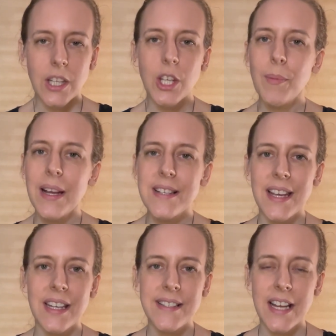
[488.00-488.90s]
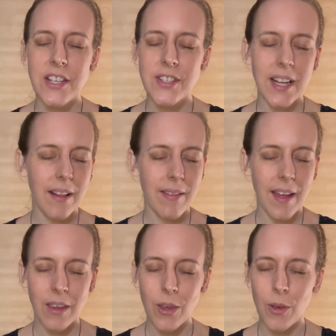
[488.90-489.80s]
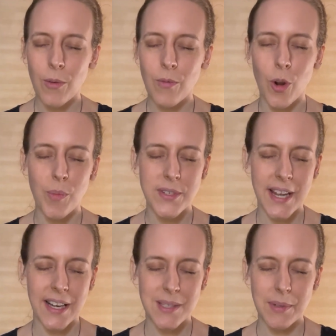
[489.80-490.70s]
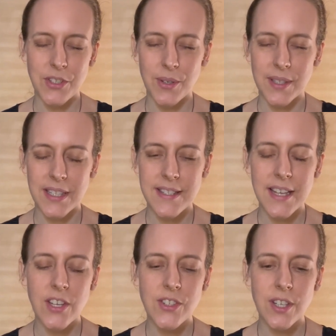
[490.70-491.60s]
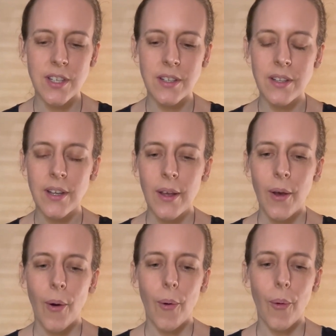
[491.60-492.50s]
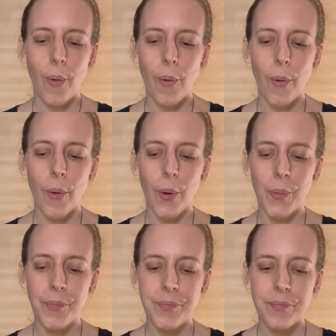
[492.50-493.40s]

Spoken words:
You might say an intention like, "Thank you for protecting me during this session," or